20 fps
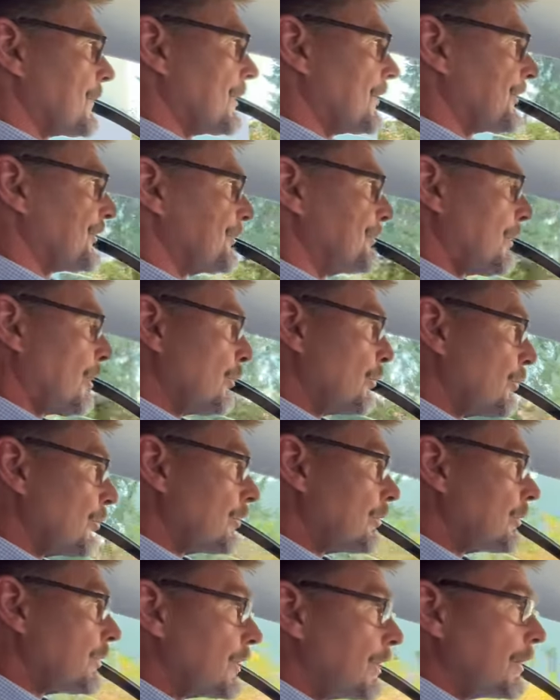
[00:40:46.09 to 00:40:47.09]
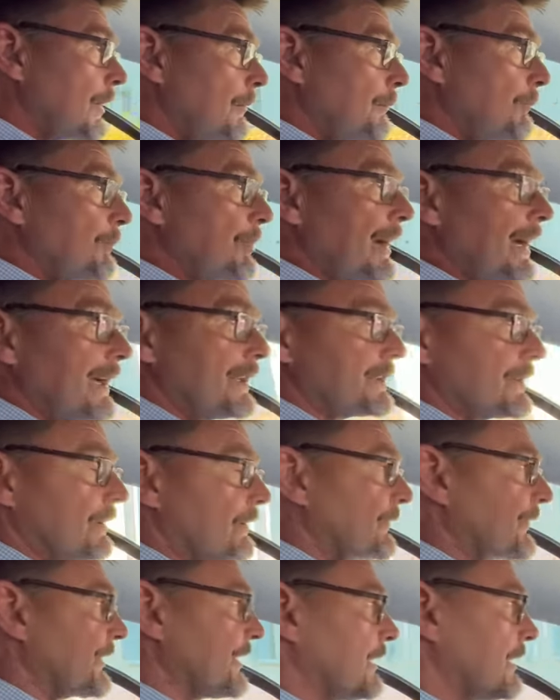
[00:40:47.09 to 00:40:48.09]
small part
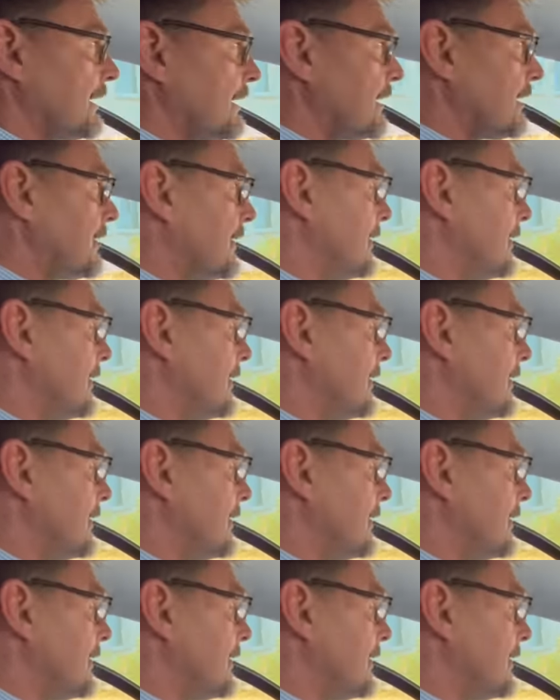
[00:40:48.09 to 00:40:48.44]
of the